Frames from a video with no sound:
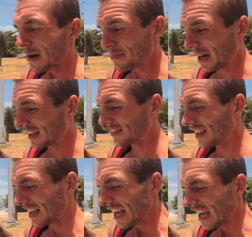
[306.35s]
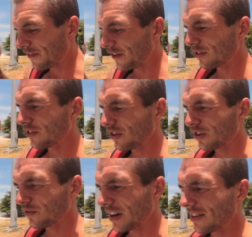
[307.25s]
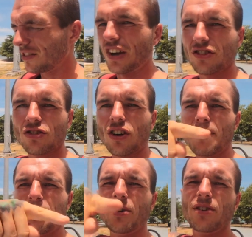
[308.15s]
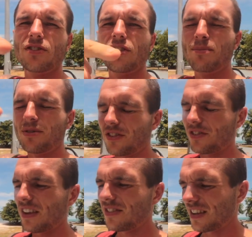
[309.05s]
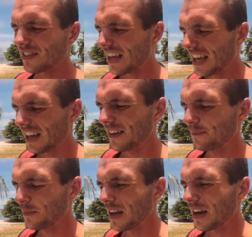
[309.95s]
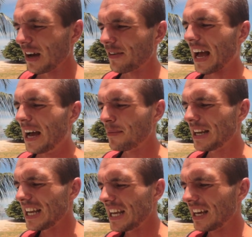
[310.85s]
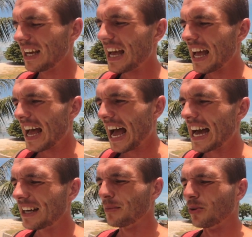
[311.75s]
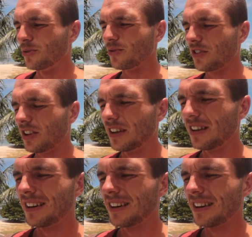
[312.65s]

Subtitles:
But if you were to do your research, I'll try and put some statistics here of how many animals'